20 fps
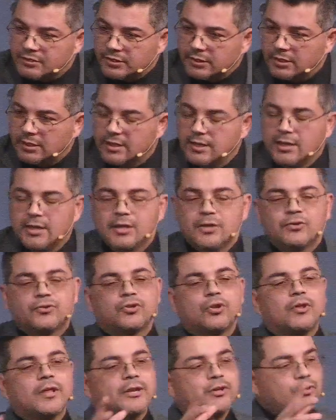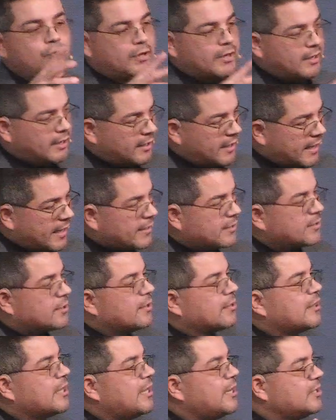Commission so that you can
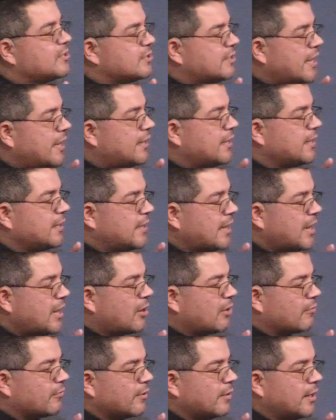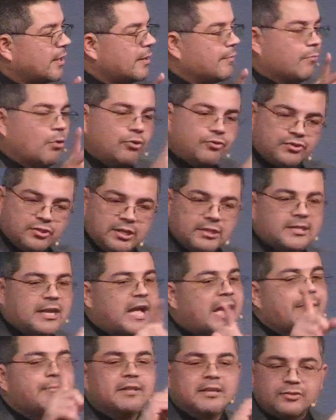get things taken care of. And most
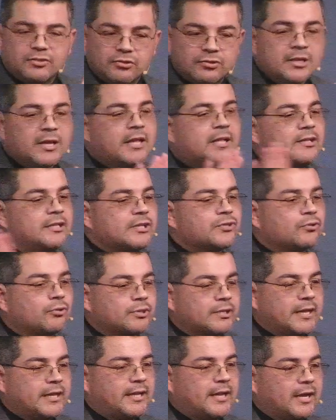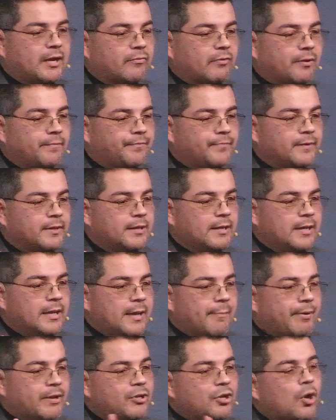of the time, this, is, this will take care of it.
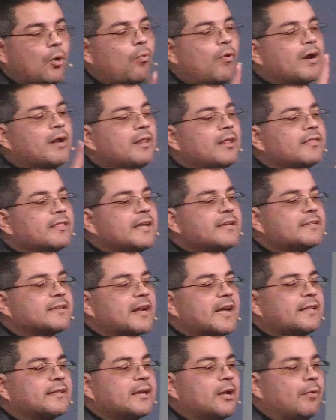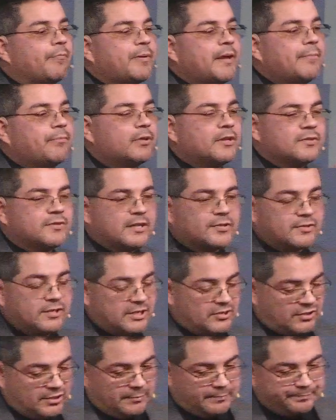But you know, one of the things that I tell people is
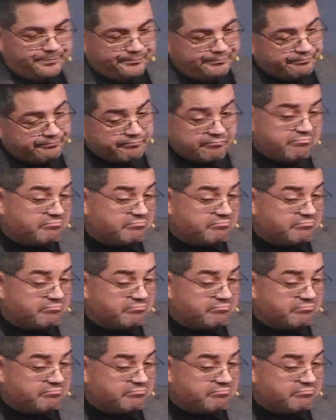this listen,